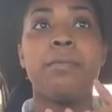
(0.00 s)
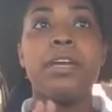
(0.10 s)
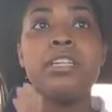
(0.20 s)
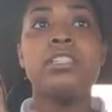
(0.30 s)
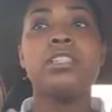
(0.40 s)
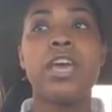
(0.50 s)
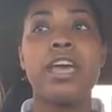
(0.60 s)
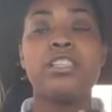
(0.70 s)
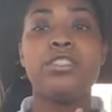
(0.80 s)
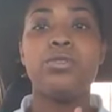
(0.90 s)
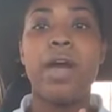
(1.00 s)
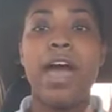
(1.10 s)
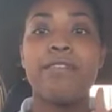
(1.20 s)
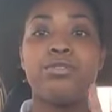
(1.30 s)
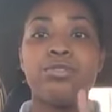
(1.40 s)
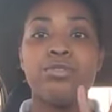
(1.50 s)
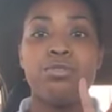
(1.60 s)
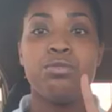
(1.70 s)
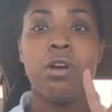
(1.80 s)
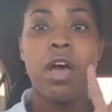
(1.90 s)
Each test you have
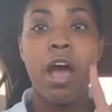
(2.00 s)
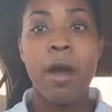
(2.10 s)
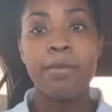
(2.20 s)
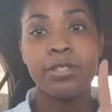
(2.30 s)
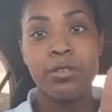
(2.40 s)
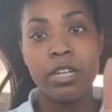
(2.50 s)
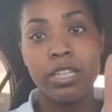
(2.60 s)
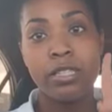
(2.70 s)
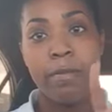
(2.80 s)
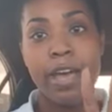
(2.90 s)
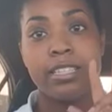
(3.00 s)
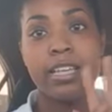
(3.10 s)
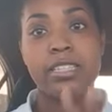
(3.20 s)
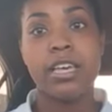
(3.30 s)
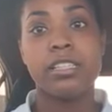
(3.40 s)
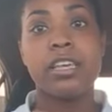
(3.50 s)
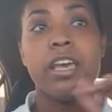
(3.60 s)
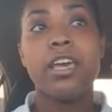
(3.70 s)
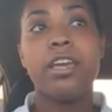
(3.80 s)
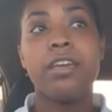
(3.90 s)
2 opportunities to pass that test.
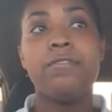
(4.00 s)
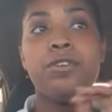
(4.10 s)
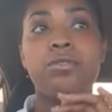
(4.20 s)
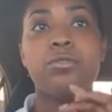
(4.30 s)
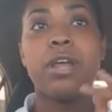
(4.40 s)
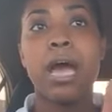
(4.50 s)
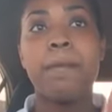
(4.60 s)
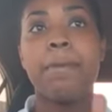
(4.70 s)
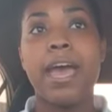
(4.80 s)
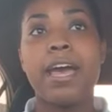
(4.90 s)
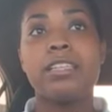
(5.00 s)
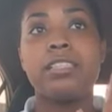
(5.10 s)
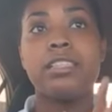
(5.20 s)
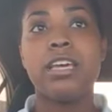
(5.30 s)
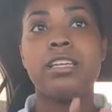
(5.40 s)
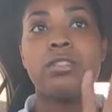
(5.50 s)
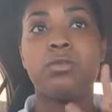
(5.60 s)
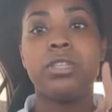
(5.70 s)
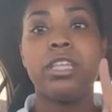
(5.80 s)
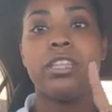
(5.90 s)
If you do not pass the test
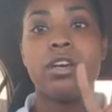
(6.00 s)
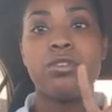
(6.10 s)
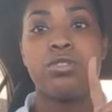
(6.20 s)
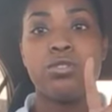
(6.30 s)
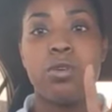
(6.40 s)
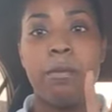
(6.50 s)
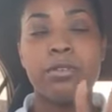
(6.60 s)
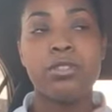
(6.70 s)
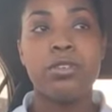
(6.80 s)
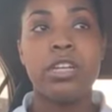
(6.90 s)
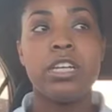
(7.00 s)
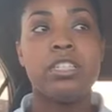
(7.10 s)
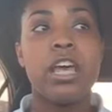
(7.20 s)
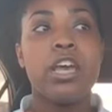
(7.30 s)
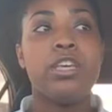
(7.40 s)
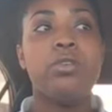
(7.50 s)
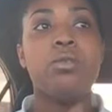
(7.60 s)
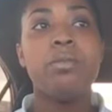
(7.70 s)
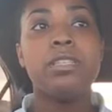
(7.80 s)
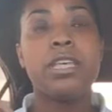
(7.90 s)
within those 2 opportunities, you
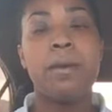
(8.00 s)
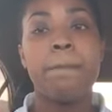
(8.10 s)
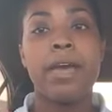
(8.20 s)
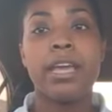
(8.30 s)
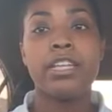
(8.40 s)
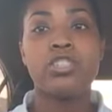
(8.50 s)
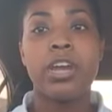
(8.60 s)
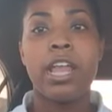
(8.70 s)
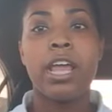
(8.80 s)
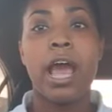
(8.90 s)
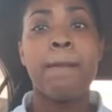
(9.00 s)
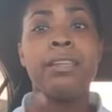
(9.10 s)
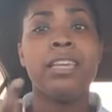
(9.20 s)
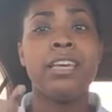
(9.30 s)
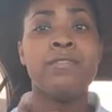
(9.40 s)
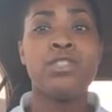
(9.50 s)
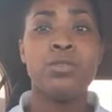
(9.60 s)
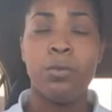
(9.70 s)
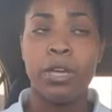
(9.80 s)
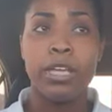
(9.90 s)
will be sent back in training, I believe
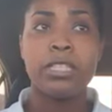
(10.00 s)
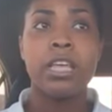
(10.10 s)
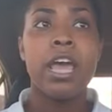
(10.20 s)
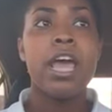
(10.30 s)
2 weeks,